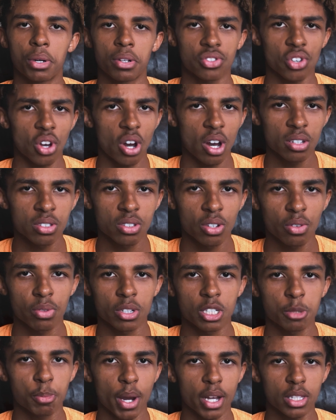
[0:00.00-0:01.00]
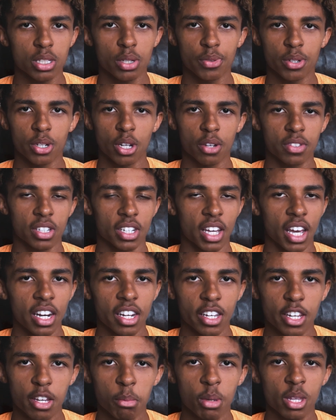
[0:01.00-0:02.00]
it was also responsive enough to
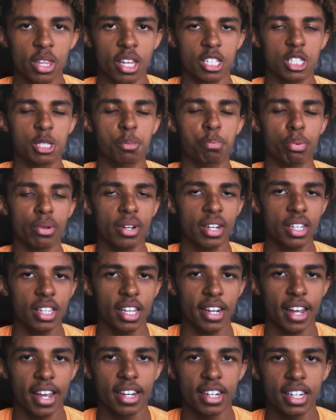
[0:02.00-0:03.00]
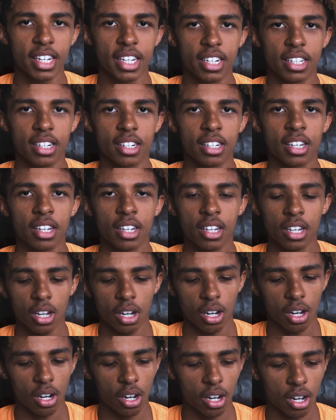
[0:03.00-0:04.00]
kind of give me that spring that I needed
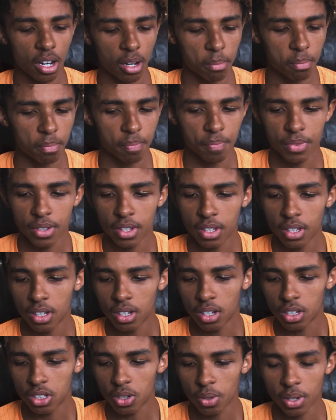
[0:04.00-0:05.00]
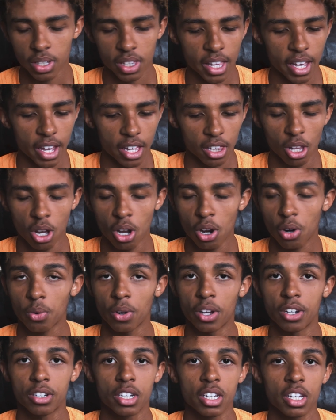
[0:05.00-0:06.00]
during that long
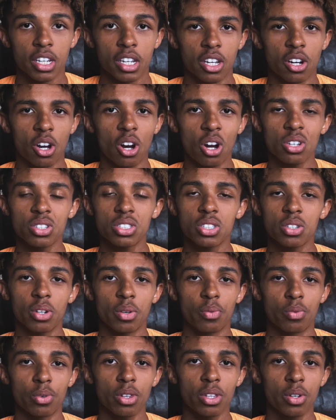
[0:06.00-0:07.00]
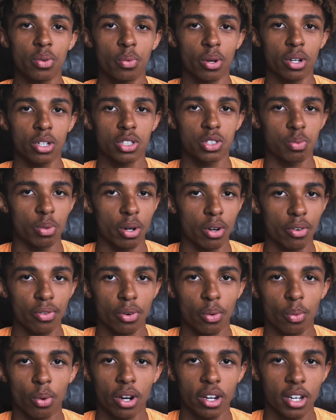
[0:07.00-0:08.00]
run. And also it really works well
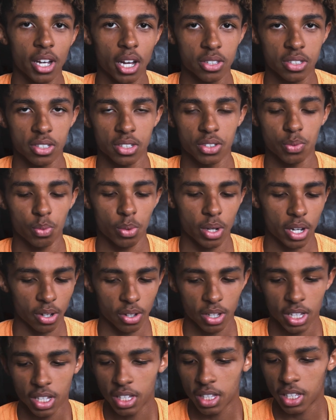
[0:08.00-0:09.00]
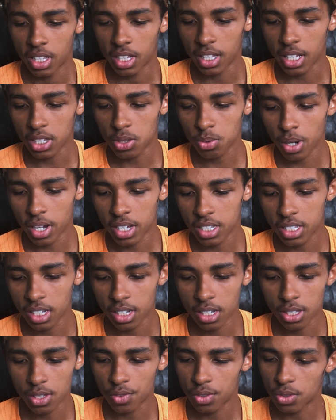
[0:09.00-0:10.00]
for workouts as well. And that's why I
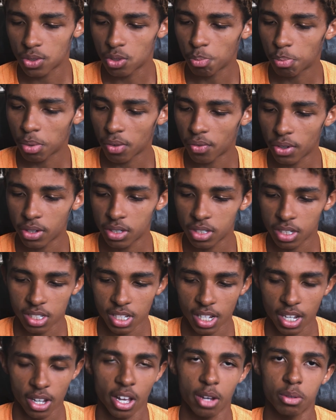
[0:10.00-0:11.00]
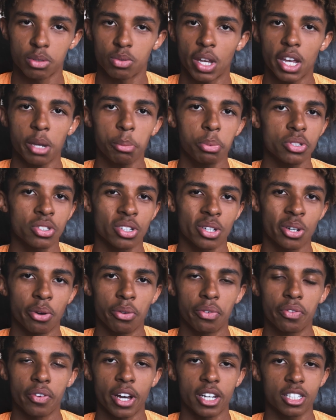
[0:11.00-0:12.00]
say it's super versatile. I was able to
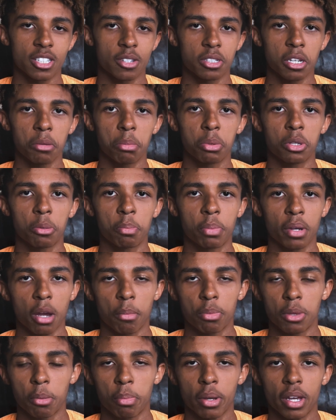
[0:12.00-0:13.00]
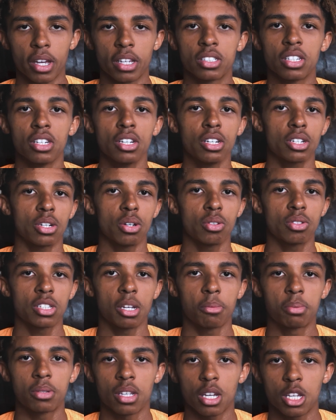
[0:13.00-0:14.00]
go fast. I was able to pick up the pace, go
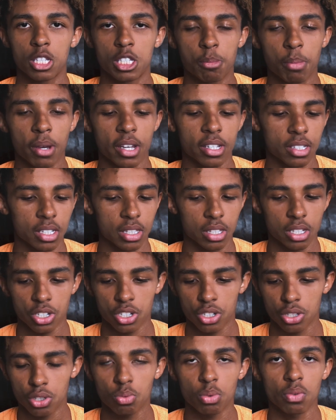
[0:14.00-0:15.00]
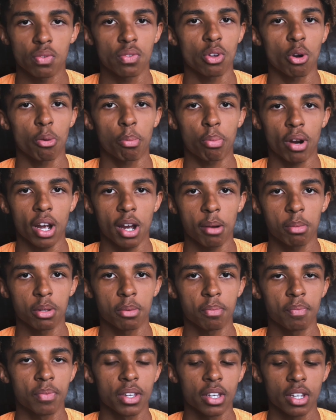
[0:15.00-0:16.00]
sub-6 pace in this shoe with no
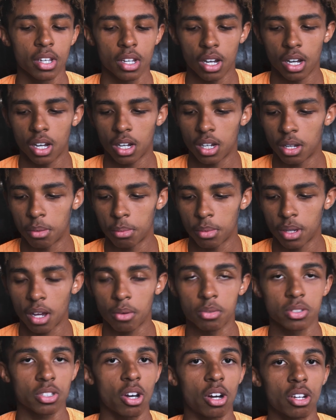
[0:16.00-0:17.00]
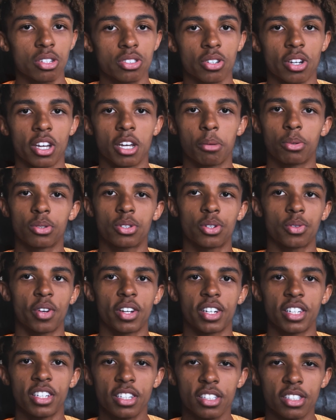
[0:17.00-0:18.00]
problem. I was also able to
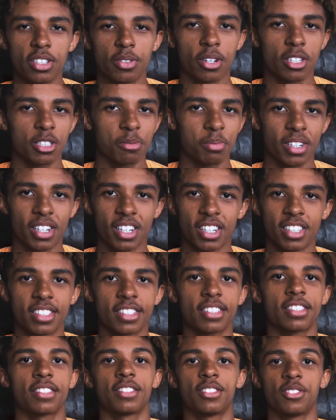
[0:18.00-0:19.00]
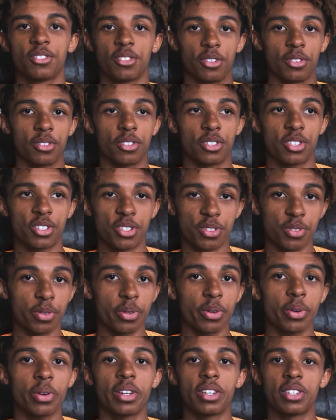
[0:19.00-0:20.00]
run easy runs because, you know, the
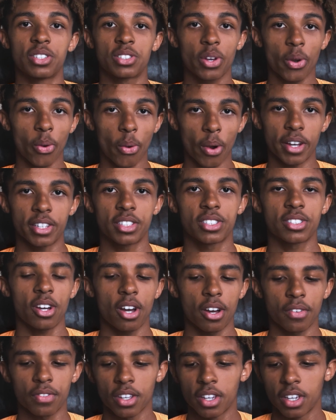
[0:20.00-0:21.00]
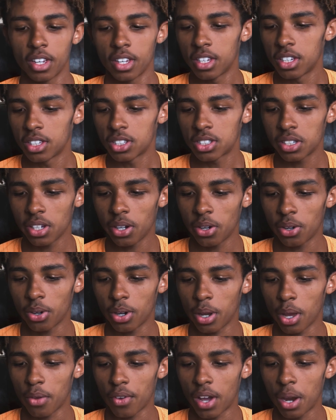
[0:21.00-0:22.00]
shoe is quite soft.
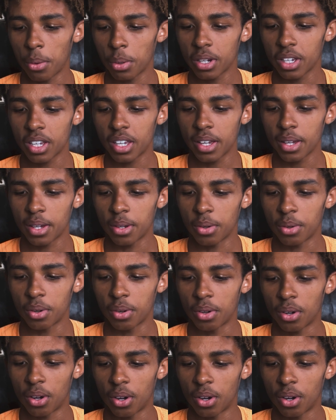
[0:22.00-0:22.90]
So if I were to get